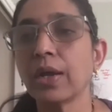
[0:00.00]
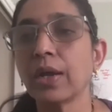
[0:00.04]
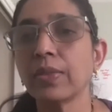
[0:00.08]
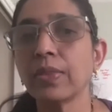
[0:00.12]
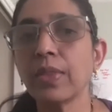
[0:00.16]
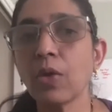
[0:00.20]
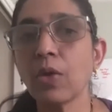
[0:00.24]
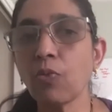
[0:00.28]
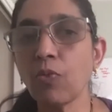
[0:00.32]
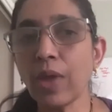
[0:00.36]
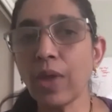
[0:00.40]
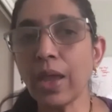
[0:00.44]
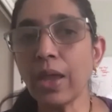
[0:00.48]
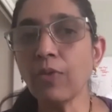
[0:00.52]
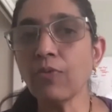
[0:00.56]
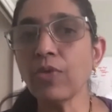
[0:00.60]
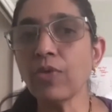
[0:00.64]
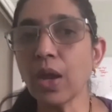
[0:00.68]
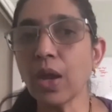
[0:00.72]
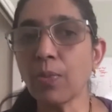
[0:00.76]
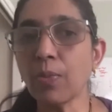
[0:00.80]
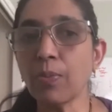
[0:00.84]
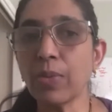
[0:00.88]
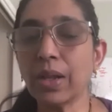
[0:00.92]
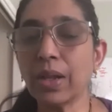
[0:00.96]
The way
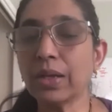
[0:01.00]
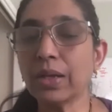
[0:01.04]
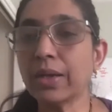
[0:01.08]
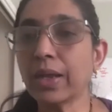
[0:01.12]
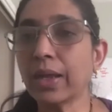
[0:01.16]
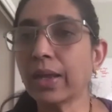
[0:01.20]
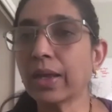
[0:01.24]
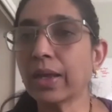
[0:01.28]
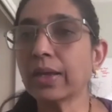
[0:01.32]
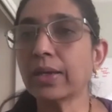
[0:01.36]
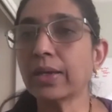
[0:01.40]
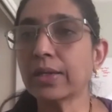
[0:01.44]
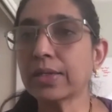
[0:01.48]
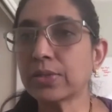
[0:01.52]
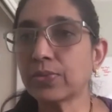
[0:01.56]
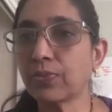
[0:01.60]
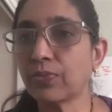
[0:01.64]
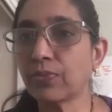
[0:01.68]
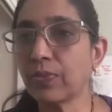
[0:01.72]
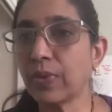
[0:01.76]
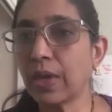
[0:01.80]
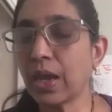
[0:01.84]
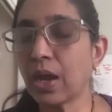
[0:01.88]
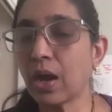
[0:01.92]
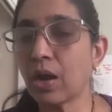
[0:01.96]
we are building it is
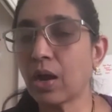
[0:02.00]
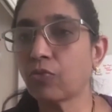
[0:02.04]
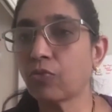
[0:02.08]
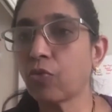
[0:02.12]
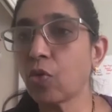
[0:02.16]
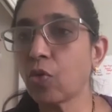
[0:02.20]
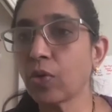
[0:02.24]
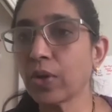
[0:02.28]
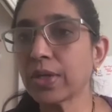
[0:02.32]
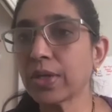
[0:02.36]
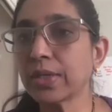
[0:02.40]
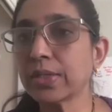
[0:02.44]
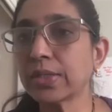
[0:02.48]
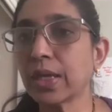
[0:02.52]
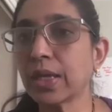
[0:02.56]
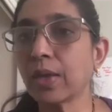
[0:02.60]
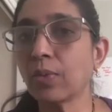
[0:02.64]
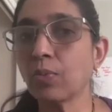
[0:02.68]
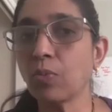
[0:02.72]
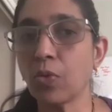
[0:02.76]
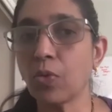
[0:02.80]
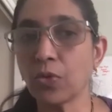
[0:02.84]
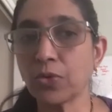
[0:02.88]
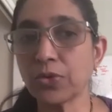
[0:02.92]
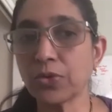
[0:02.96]
we are
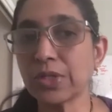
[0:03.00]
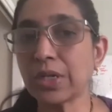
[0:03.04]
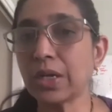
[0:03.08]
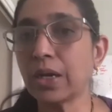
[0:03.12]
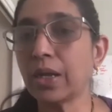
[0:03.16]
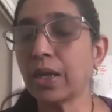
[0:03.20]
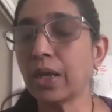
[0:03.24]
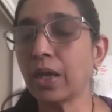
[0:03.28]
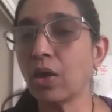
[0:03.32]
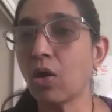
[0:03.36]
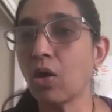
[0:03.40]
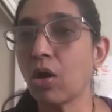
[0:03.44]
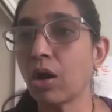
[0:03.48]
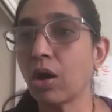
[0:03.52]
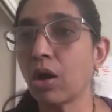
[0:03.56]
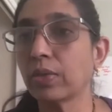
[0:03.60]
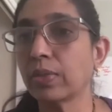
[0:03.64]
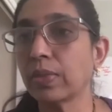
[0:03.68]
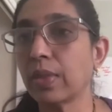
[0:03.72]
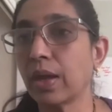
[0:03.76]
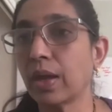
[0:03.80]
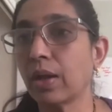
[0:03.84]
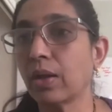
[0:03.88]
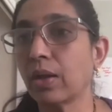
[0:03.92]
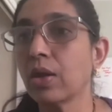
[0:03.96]
focusing mostly on
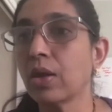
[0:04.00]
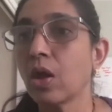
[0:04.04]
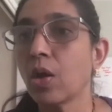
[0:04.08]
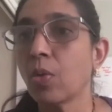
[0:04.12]
the